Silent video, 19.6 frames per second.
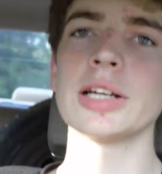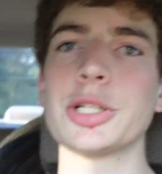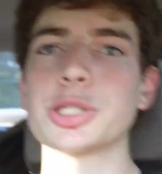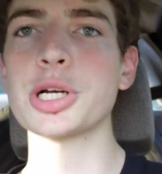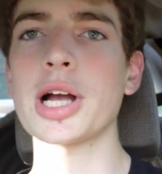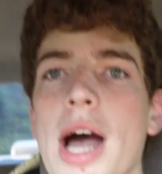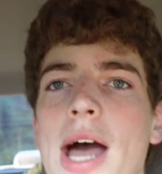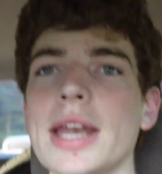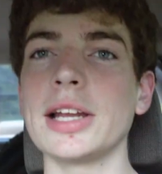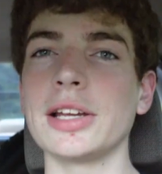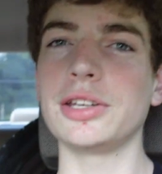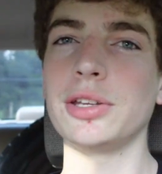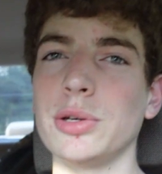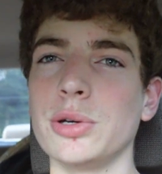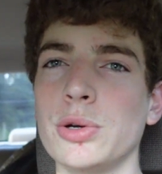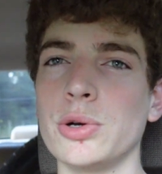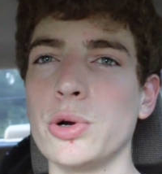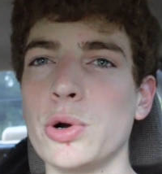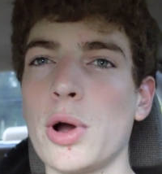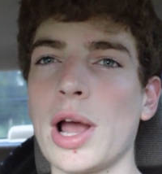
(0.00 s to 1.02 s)
try to
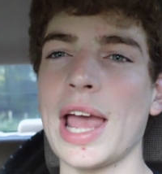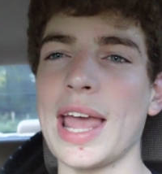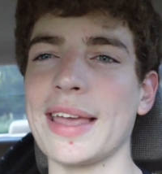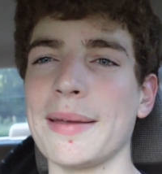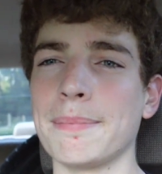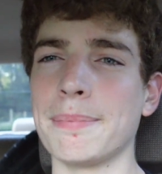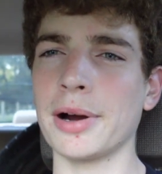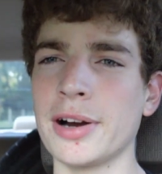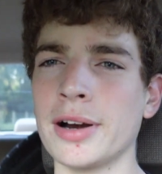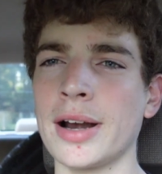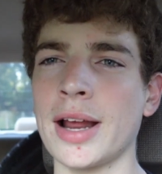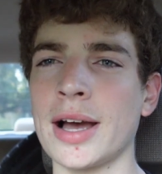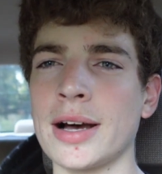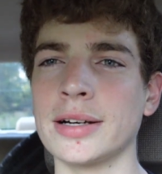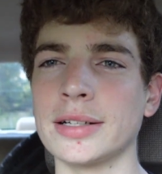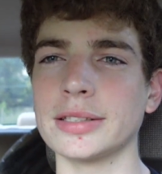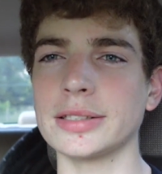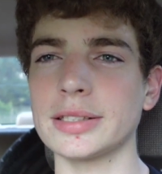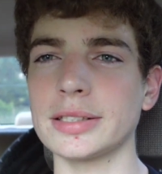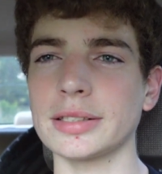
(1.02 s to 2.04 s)
do a
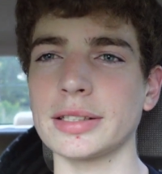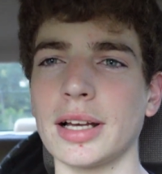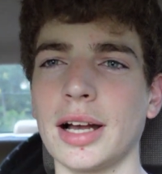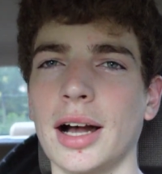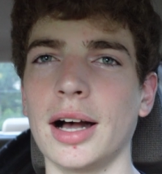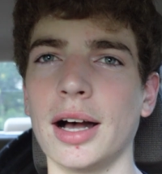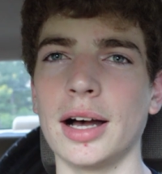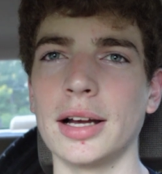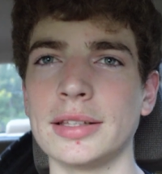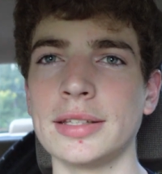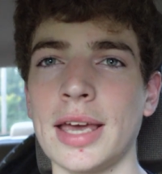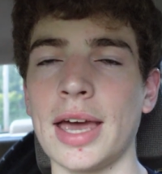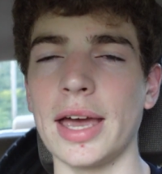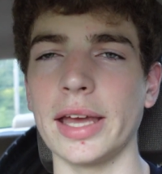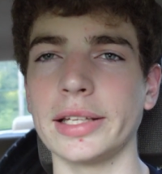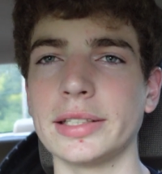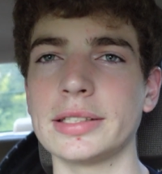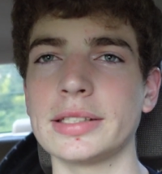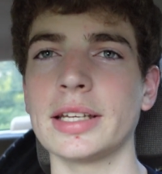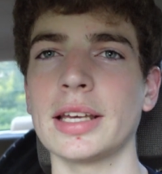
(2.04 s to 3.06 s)
burnout
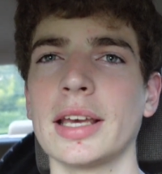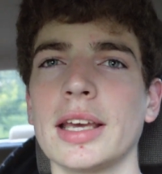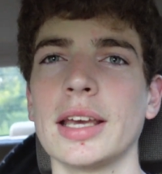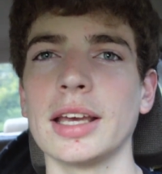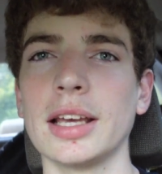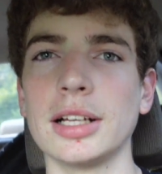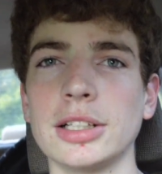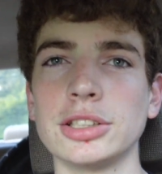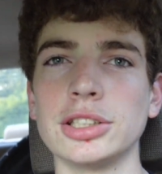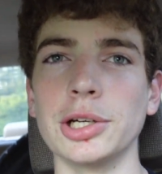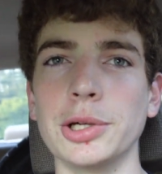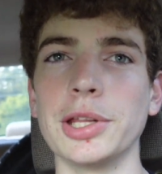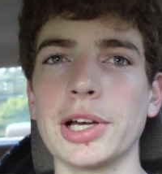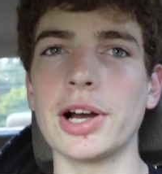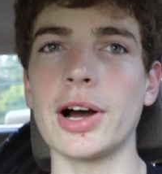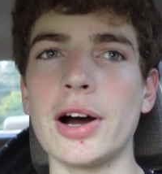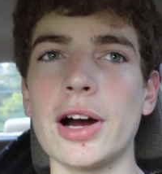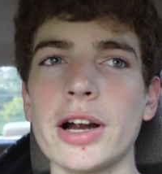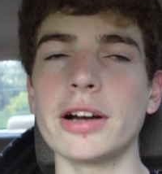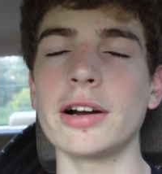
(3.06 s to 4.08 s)
test. So the
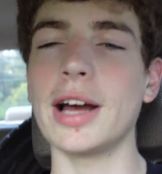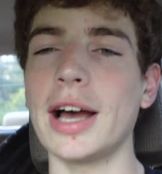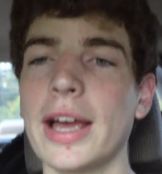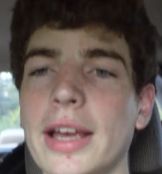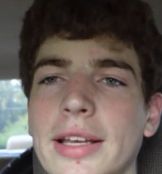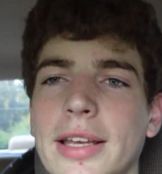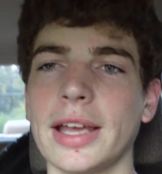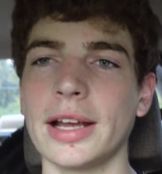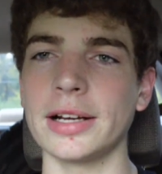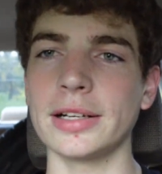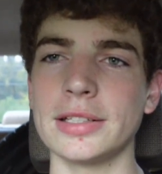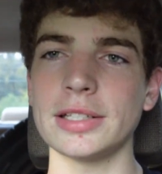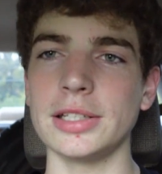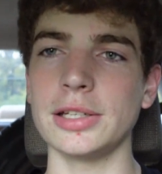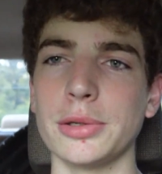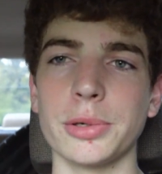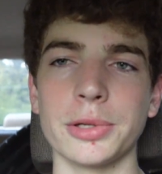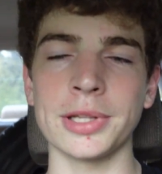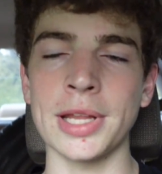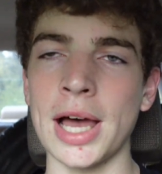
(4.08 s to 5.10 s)
car, I guarantee
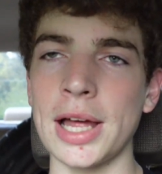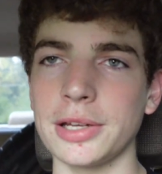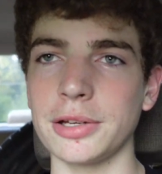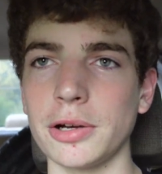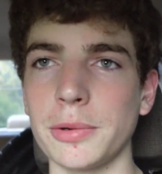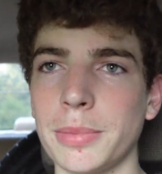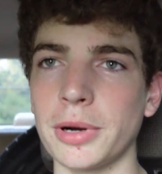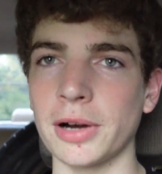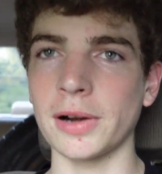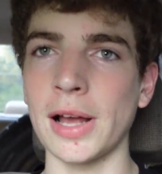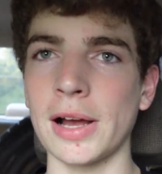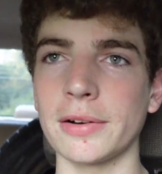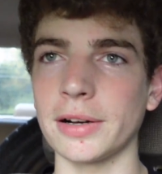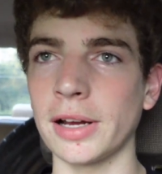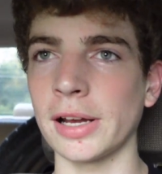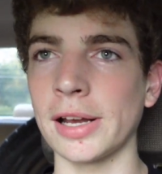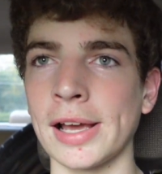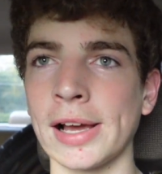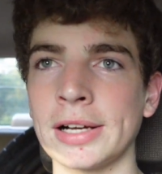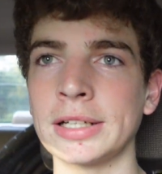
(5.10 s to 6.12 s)
you, will not do a burnout
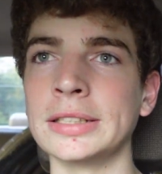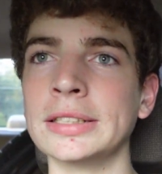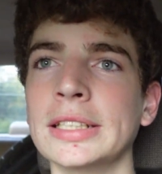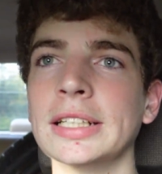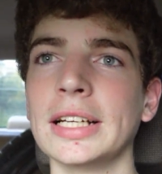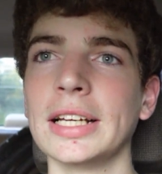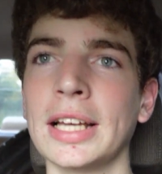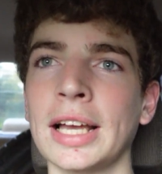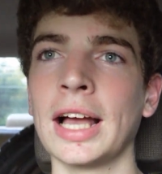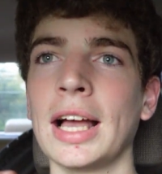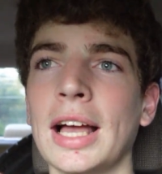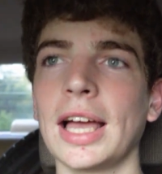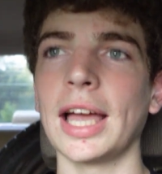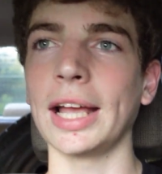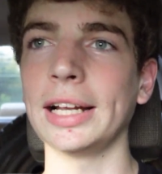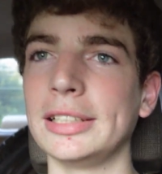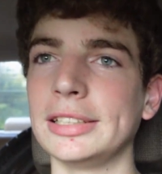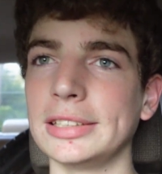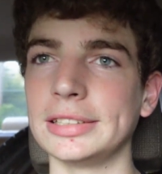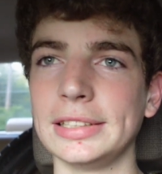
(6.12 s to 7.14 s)
right now.
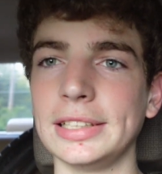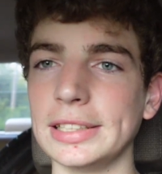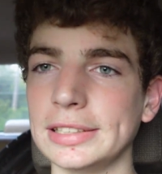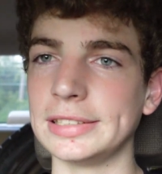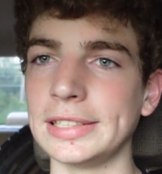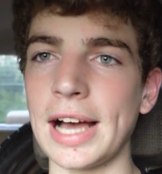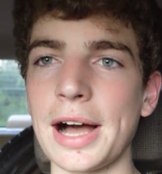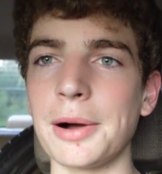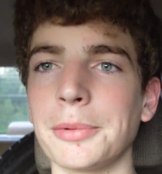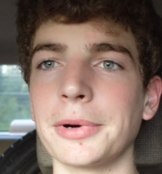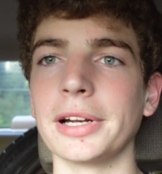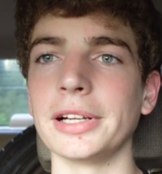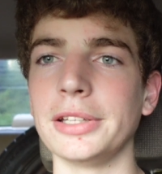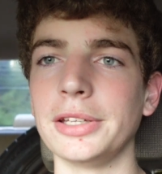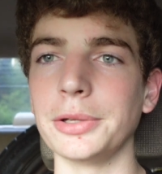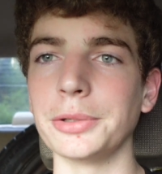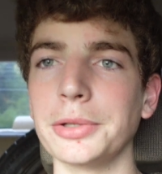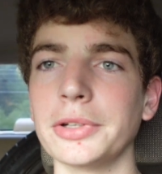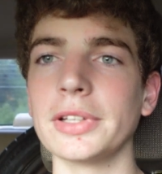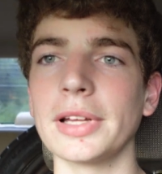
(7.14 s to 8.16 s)
It just does not want to
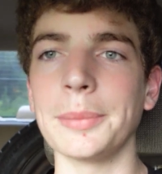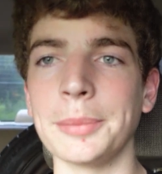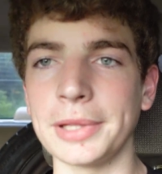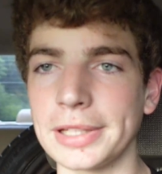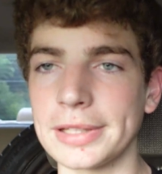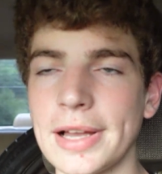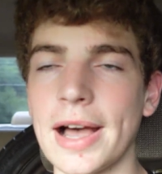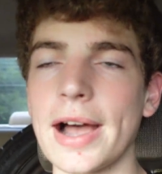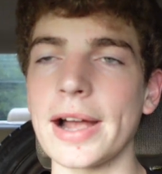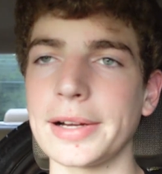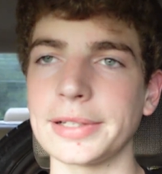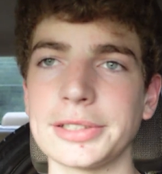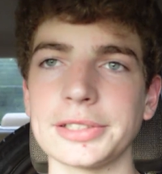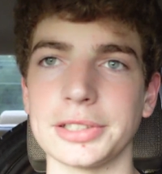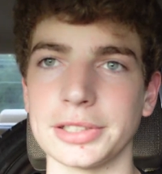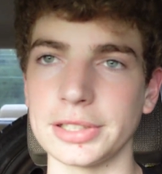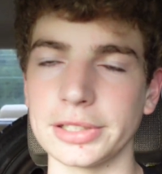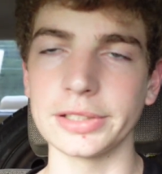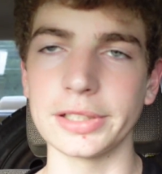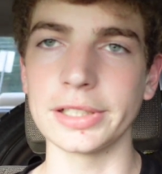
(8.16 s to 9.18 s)
do it. I mean, the tires are
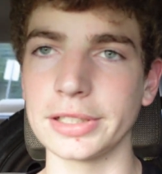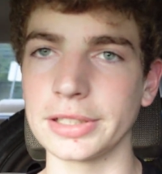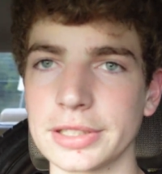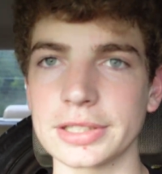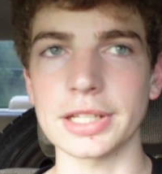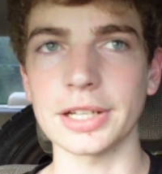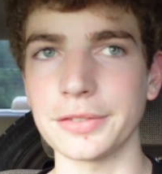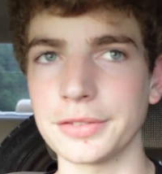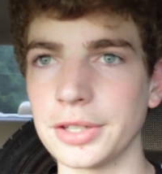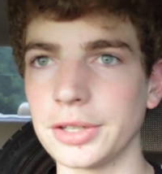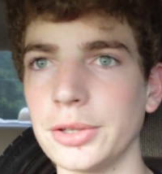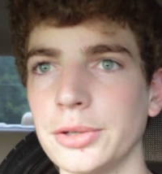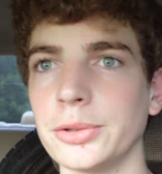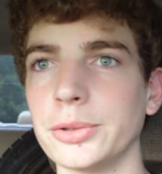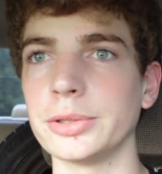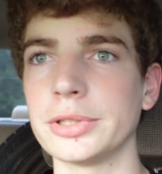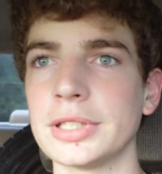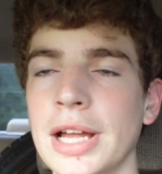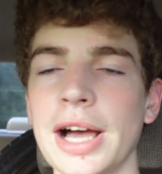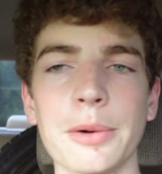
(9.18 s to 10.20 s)
still good and stuff
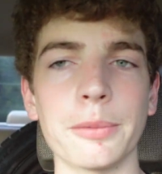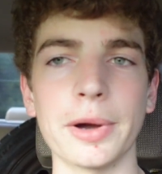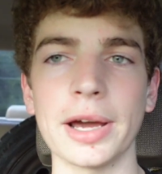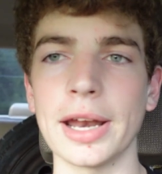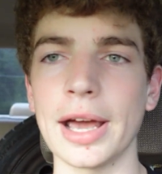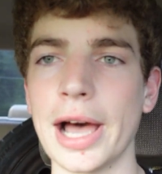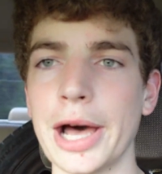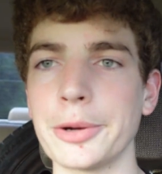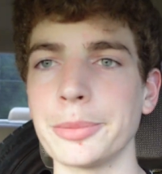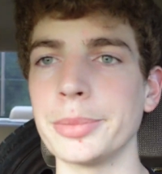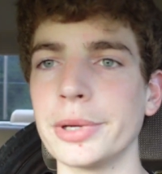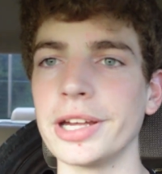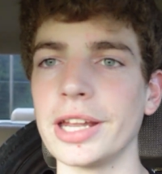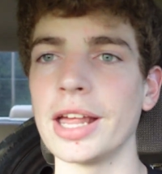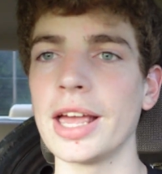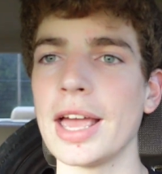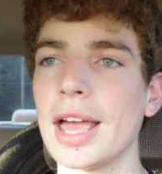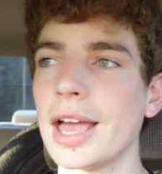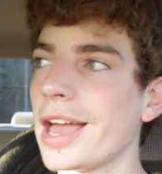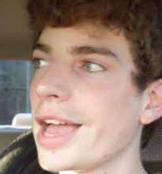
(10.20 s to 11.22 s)
too. It's not wet out, but
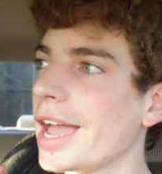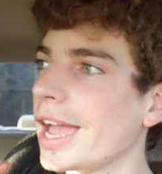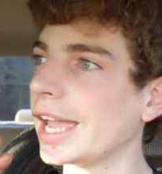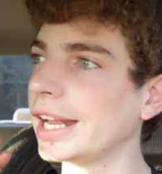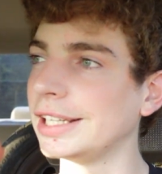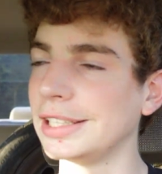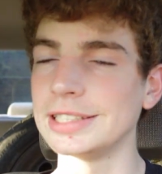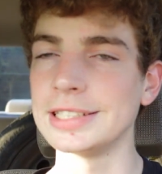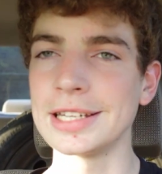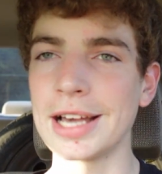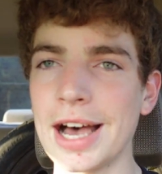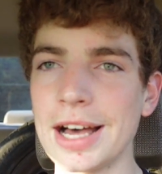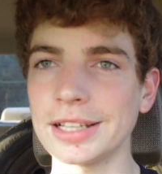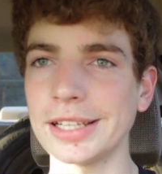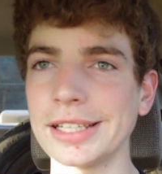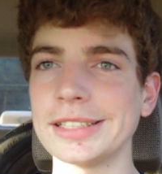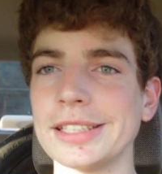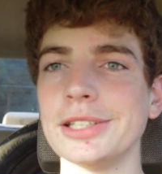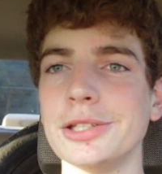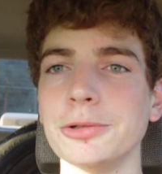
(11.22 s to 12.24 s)
it does not
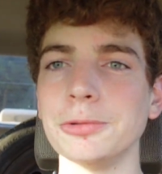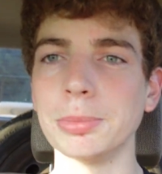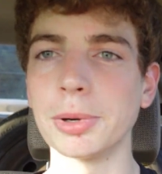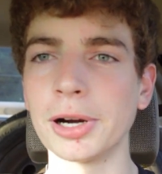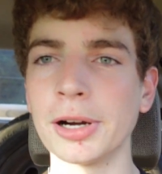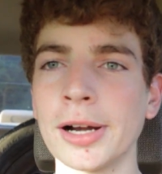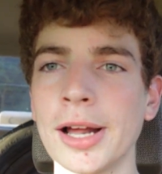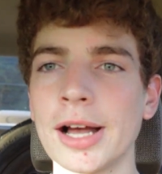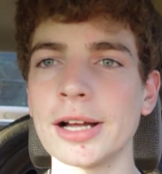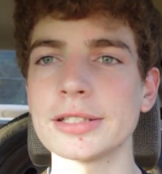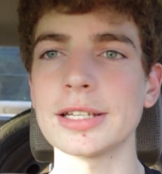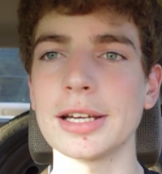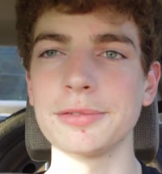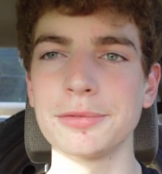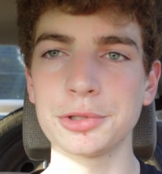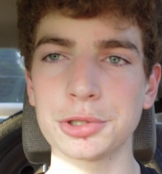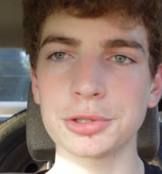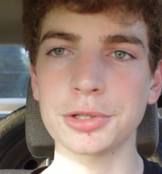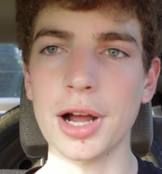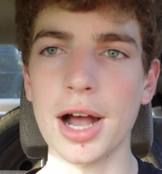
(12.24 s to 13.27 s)
like to do burnouts. I've
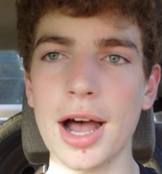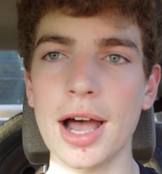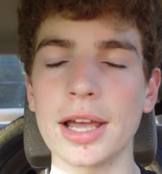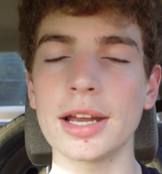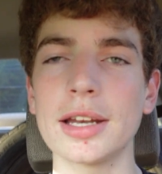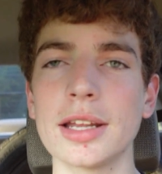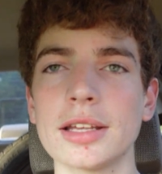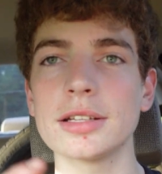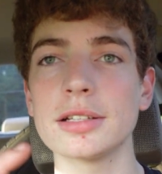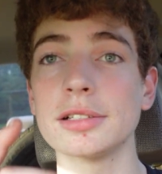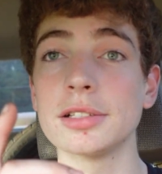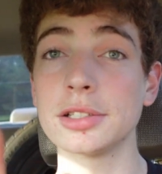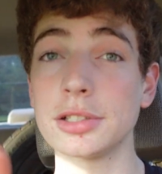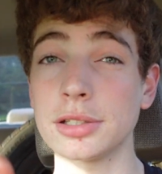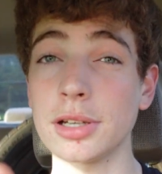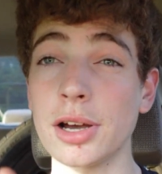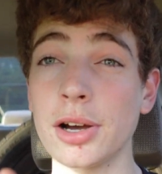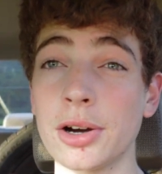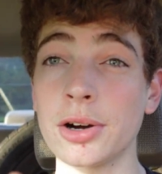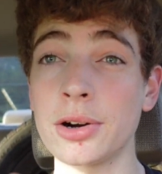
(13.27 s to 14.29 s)
tried.
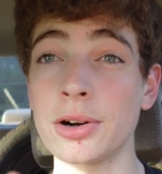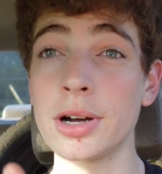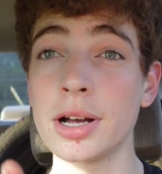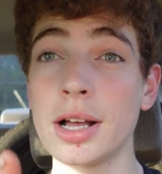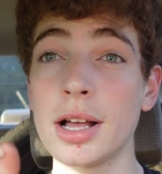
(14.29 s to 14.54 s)
So